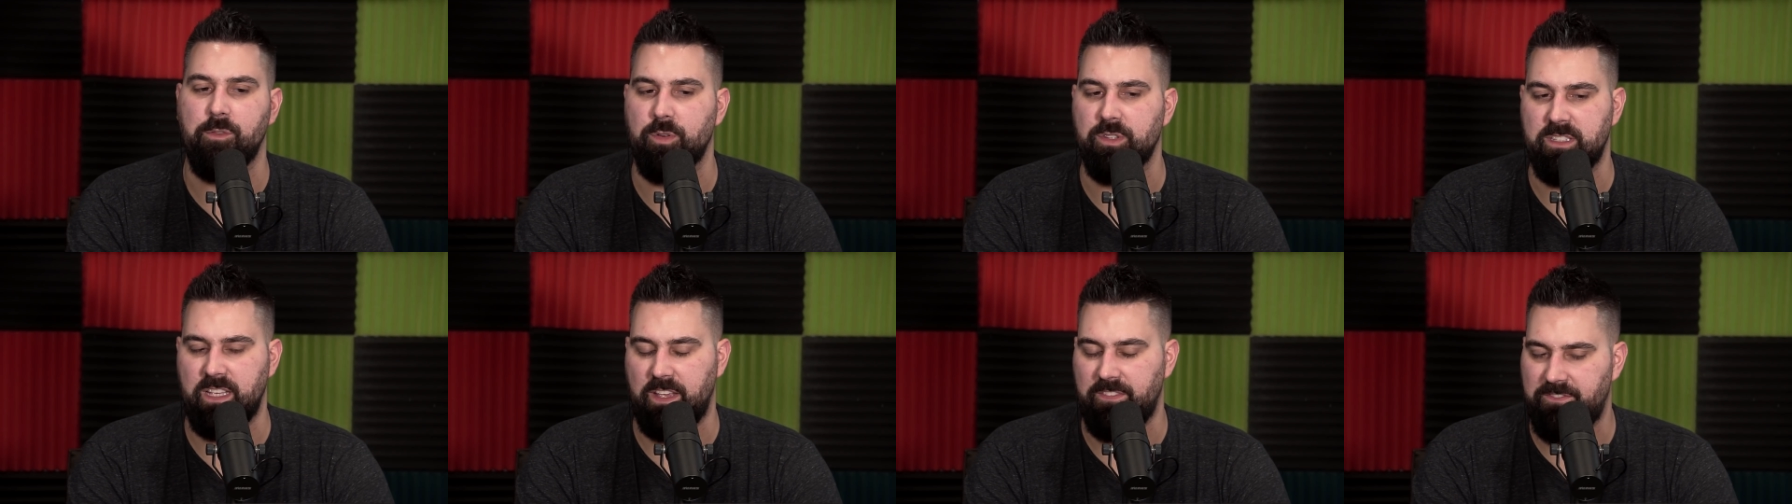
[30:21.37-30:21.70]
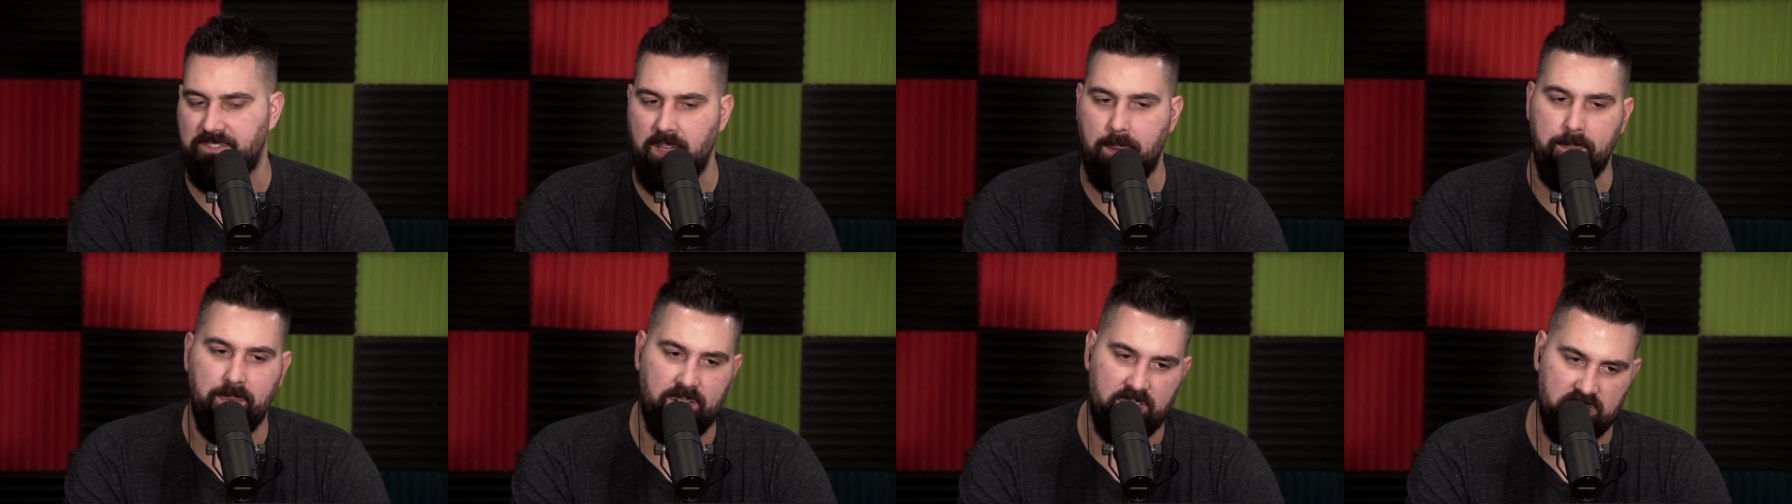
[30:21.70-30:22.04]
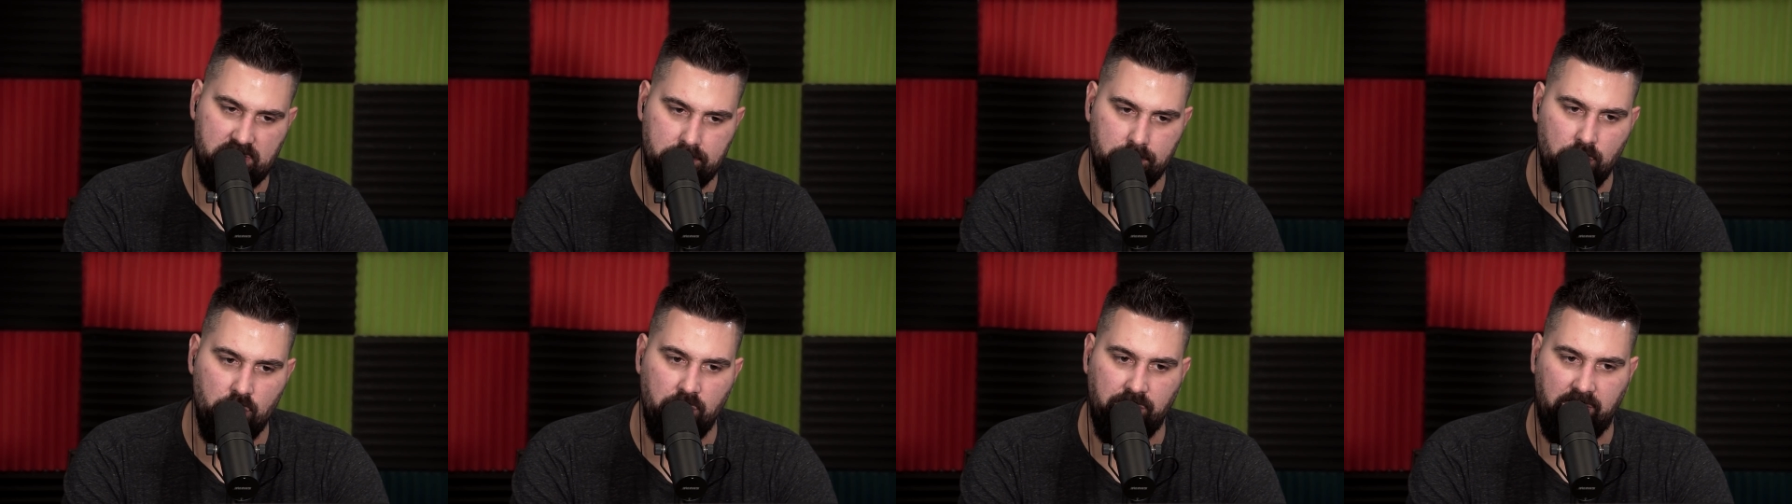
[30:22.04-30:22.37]
it was a
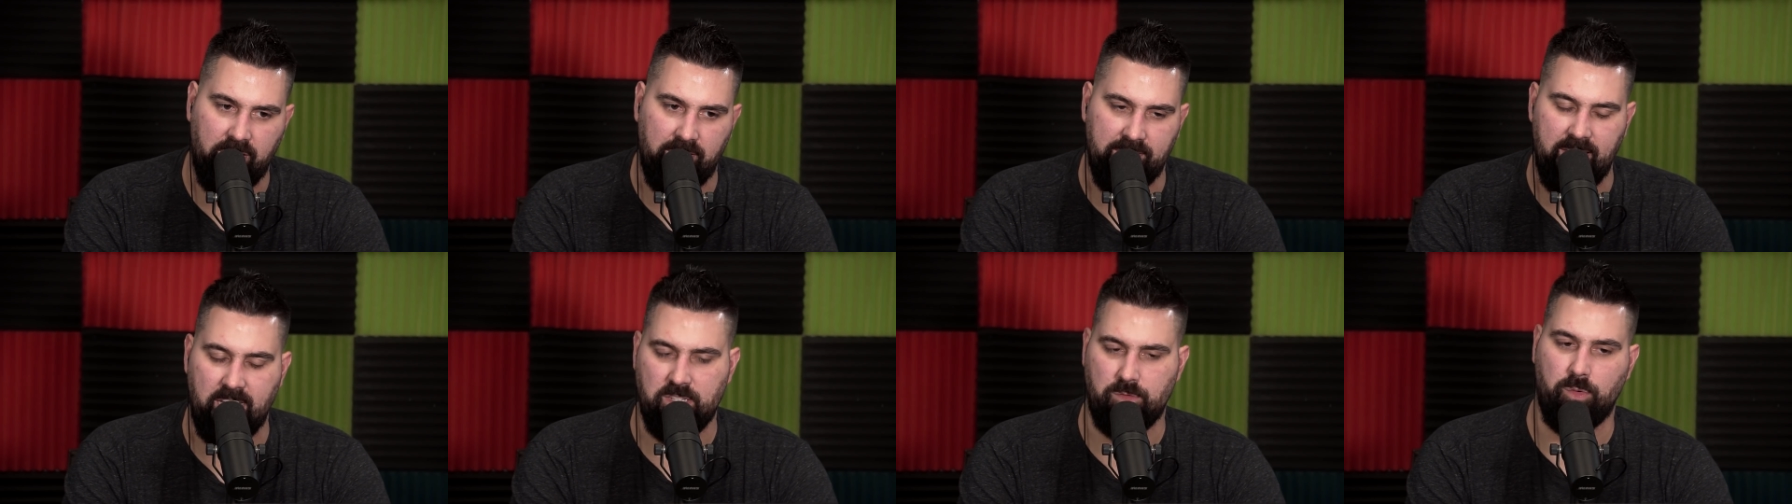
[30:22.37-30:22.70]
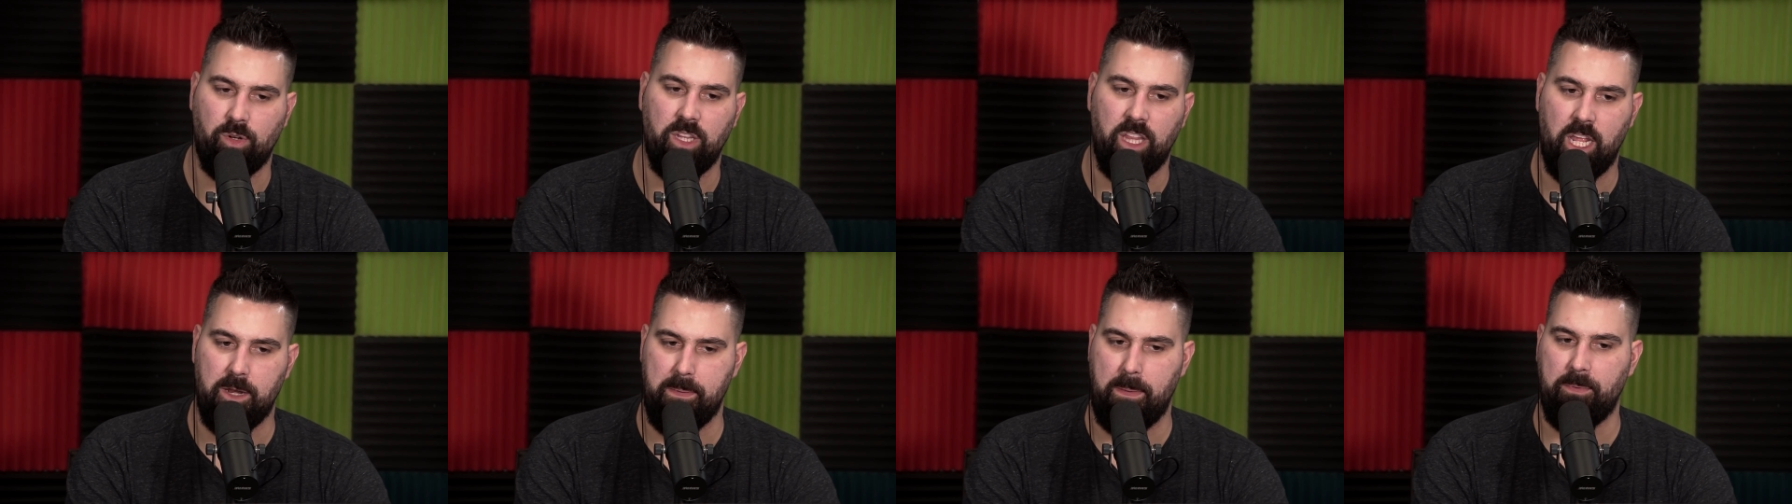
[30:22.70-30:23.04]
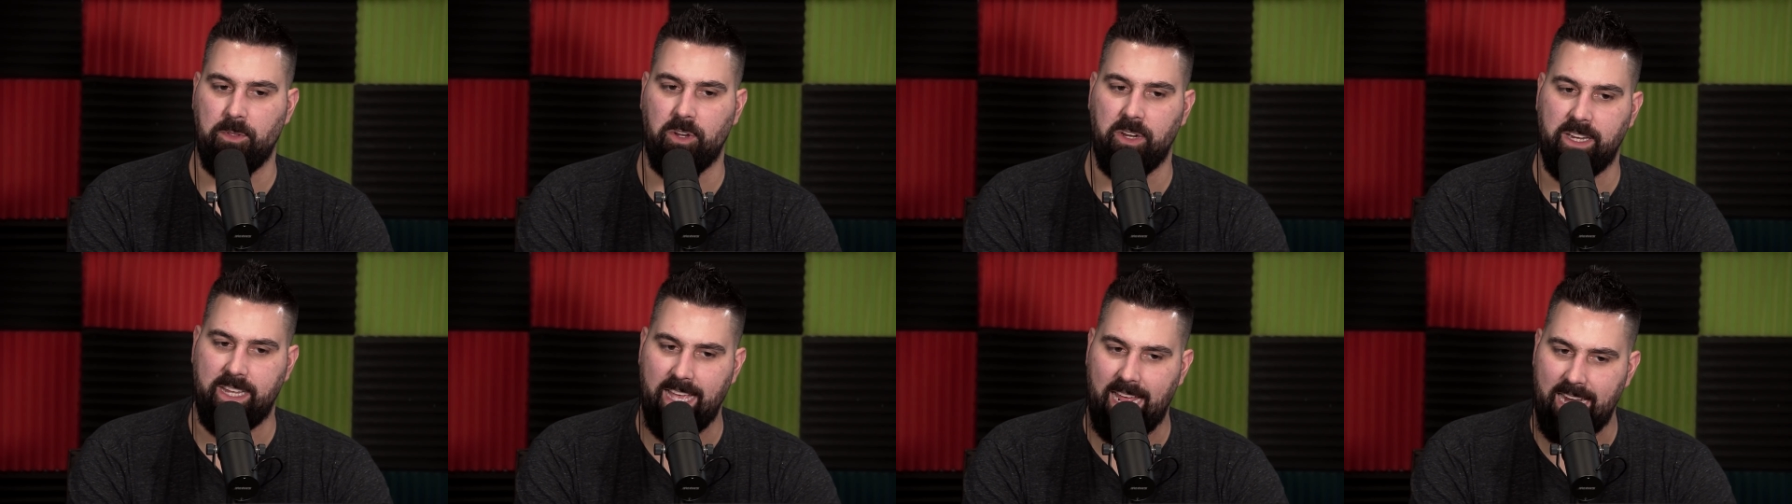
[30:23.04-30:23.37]
feminist movie, and that's where a lot of
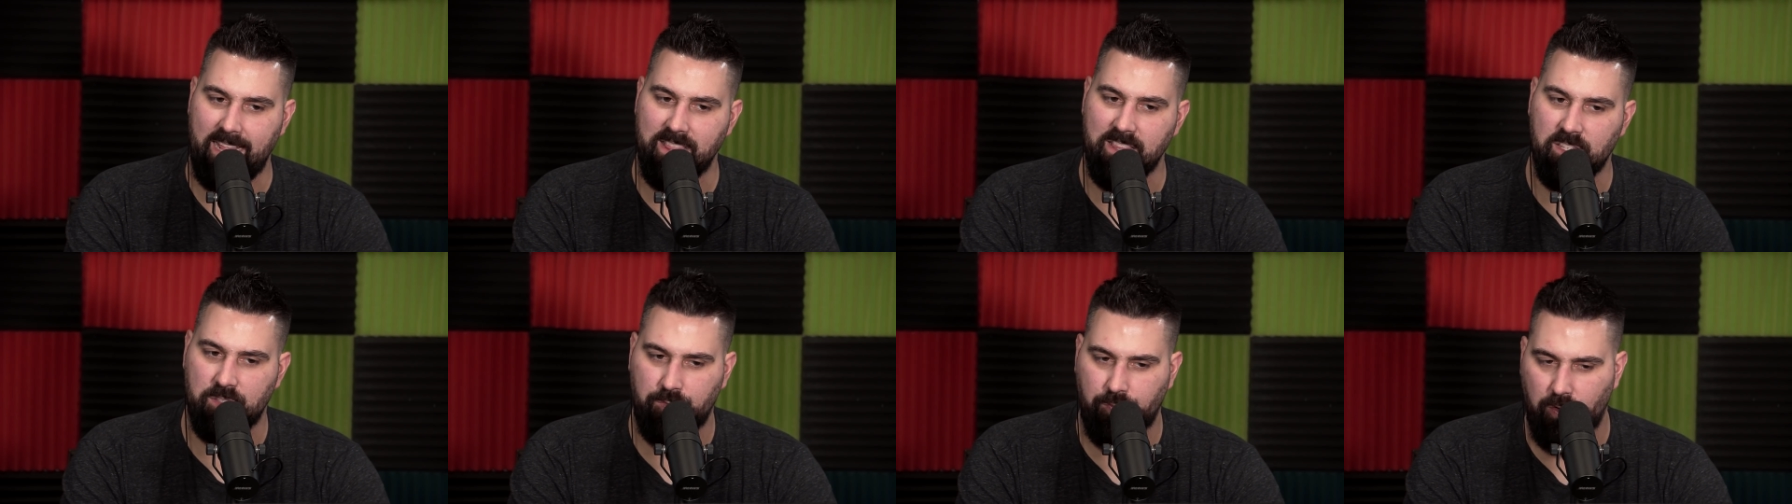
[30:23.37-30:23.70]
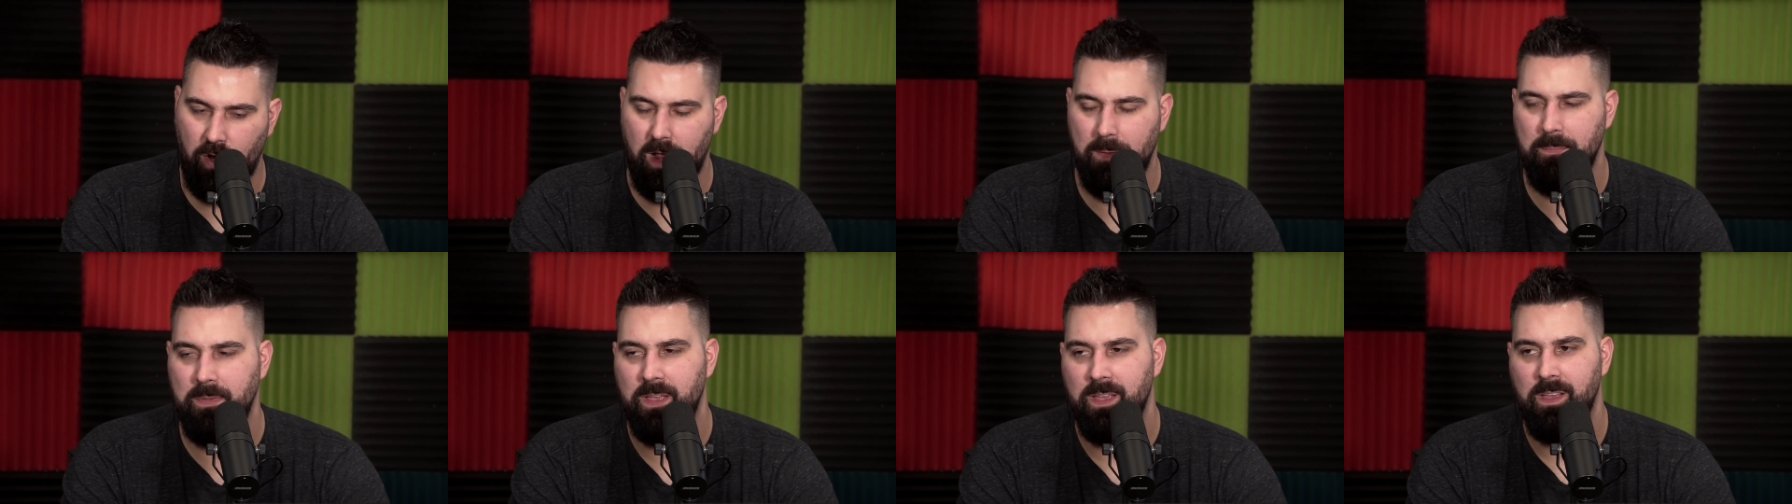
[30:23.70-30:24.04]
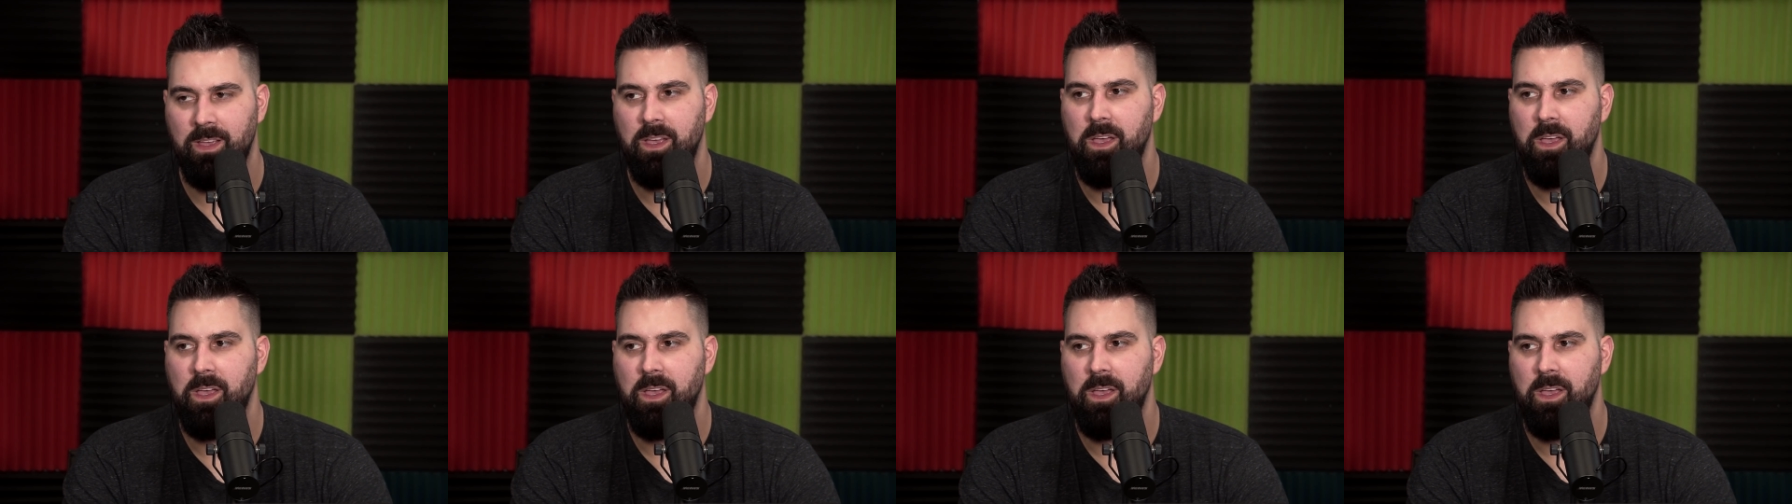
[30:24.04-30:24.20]
people are getting this from.